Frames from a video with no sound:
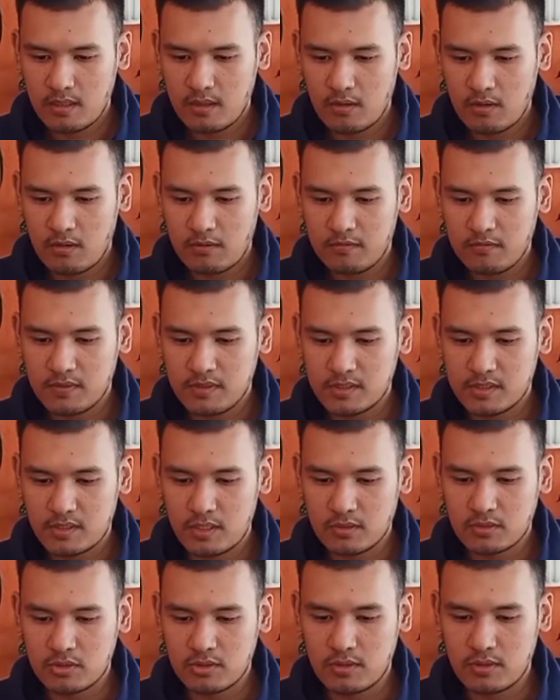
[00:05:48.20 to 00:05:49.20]
of
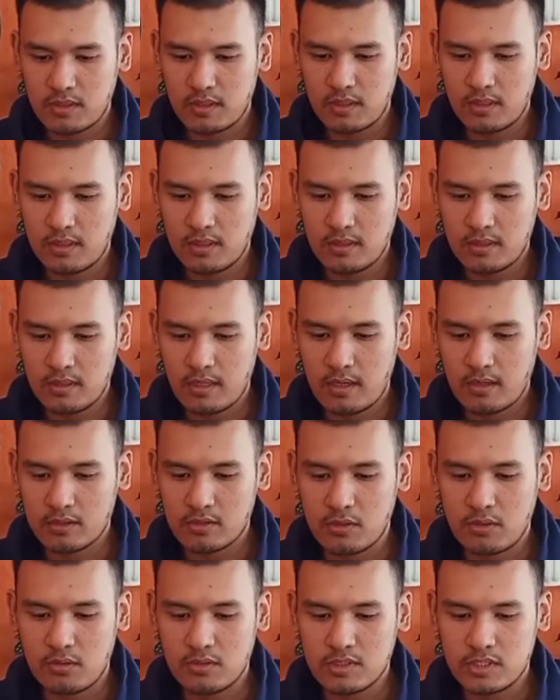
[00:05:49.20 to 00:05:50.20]
instructional
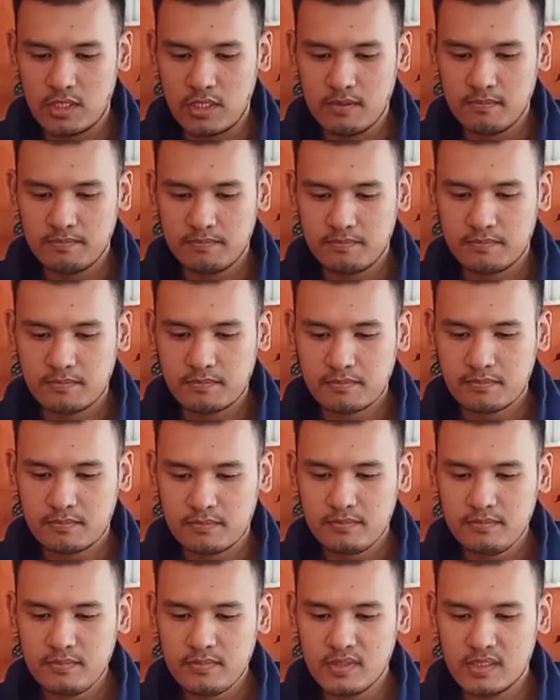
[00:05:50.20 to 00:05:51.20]
narratology.
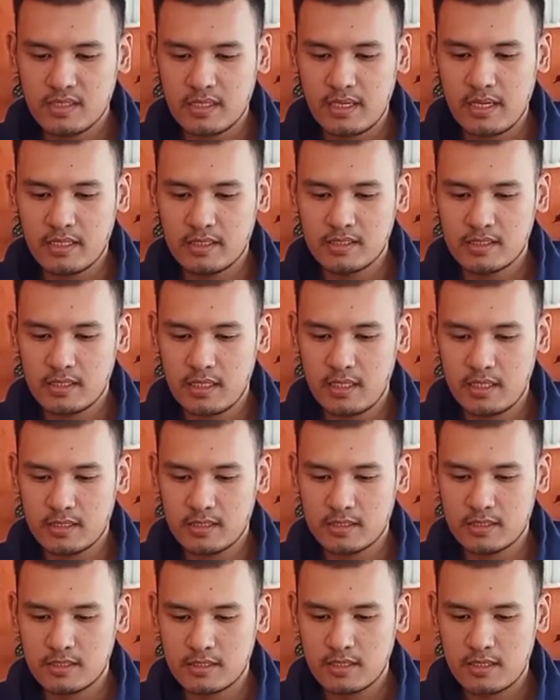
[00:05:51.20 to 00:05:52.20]
The next
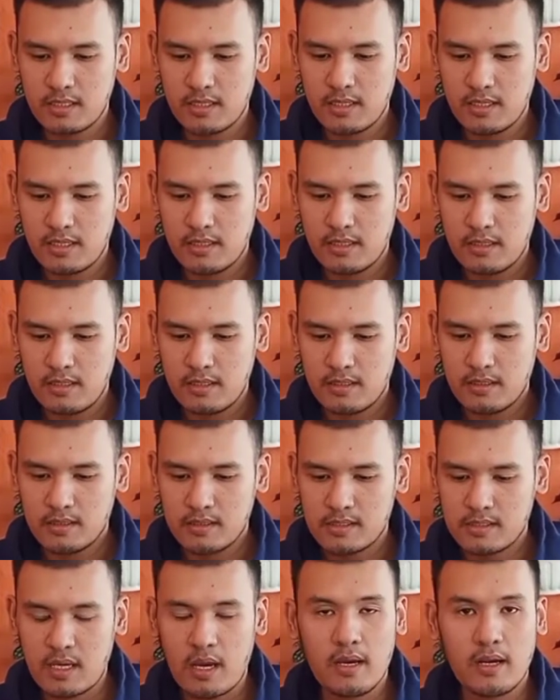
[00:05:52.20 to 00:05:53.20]
is
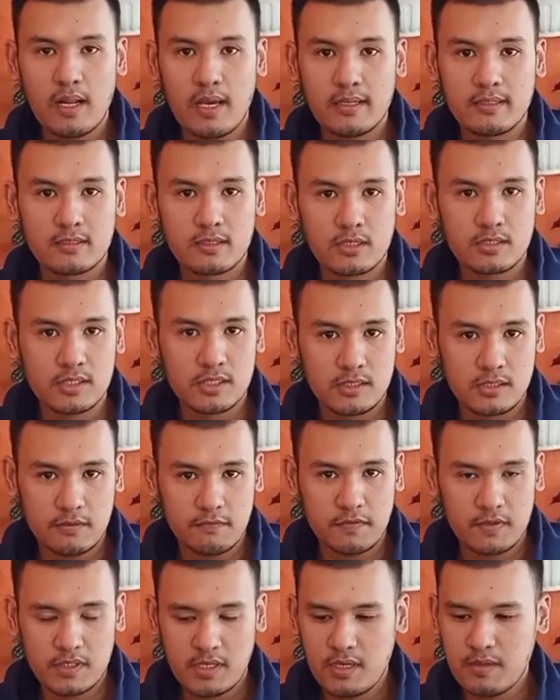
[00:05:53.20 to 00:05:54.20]
style and
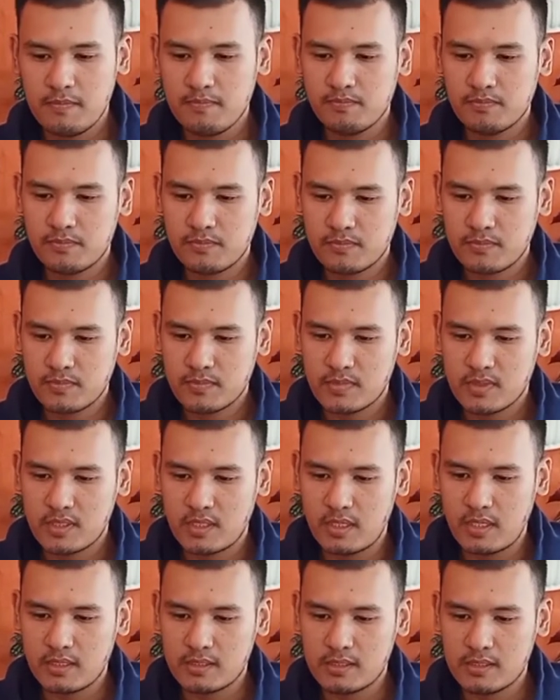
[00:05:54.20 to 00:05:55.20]
transitivity. The
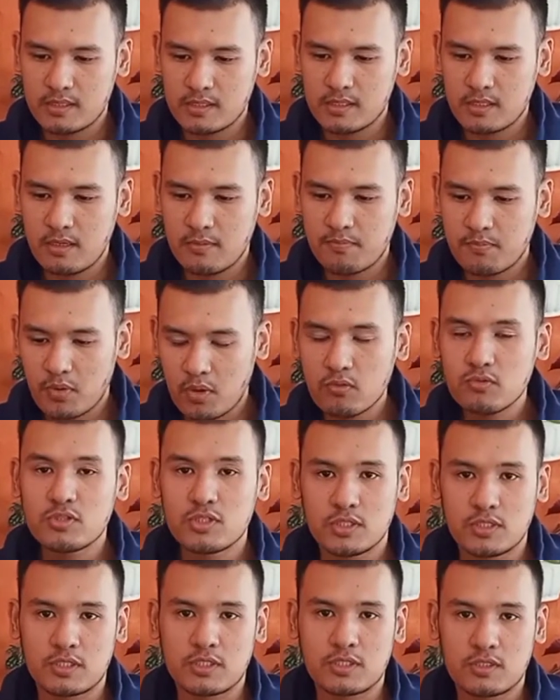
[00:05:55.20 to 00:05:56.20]
next is
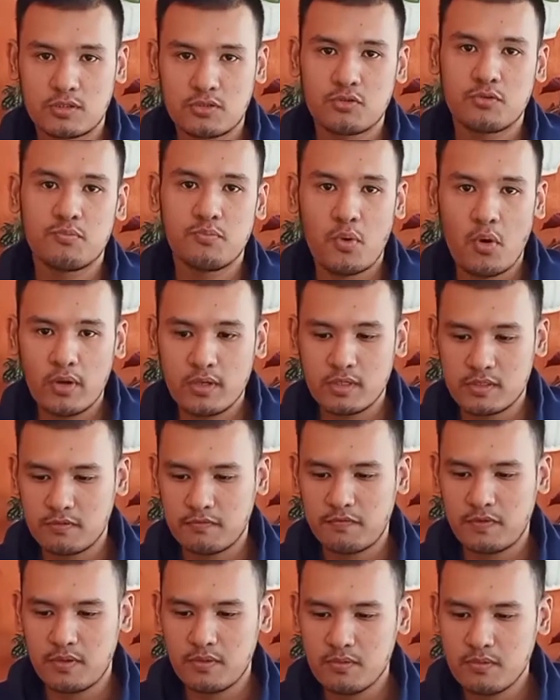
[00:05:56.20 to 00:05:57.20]
approaches to point of
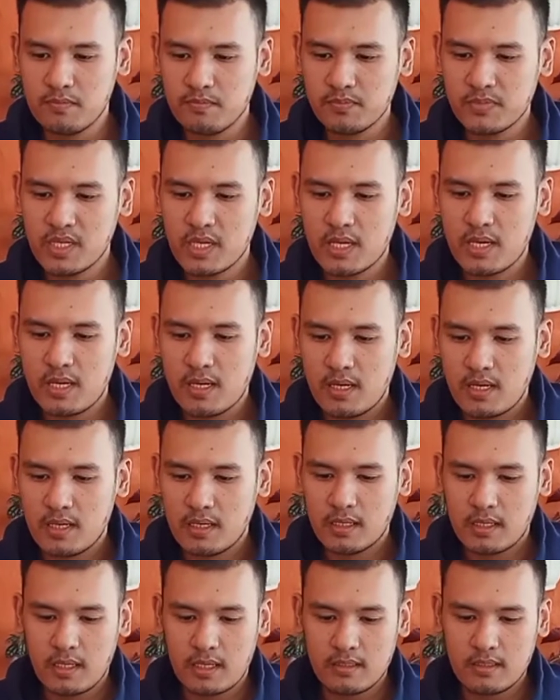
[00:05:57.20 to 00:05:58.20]
view.
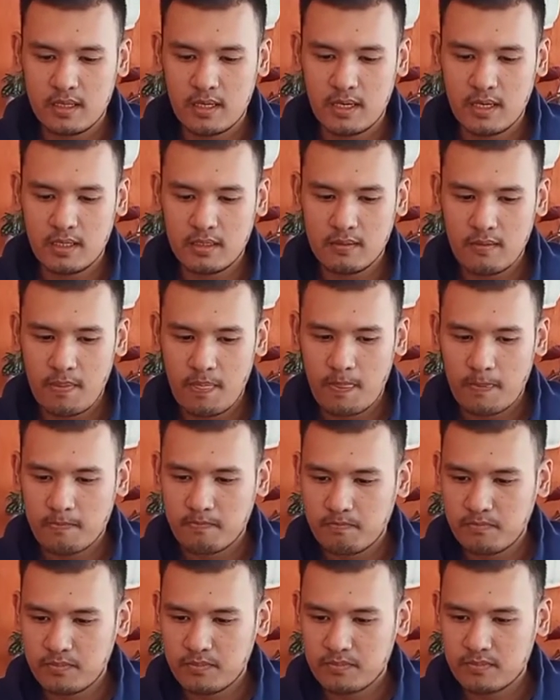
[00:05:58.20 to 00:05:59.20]
And then
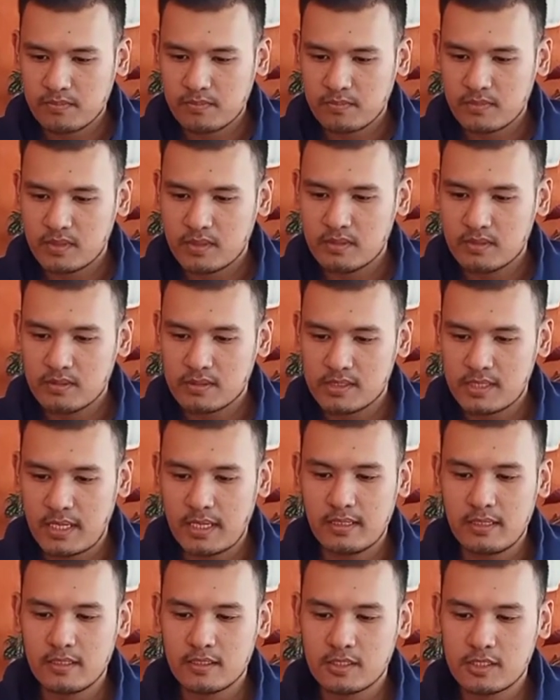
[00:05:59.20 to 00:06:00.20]

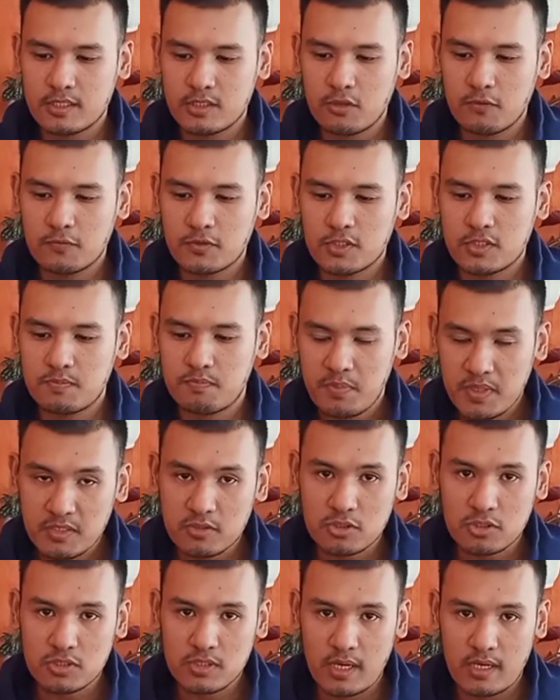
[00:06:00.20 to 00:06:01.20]
techniques of
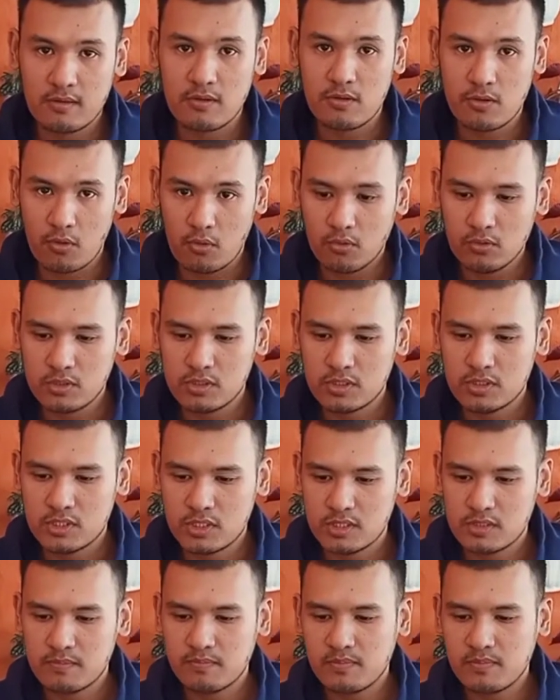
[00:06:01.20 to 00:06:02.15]
speech and thoughts.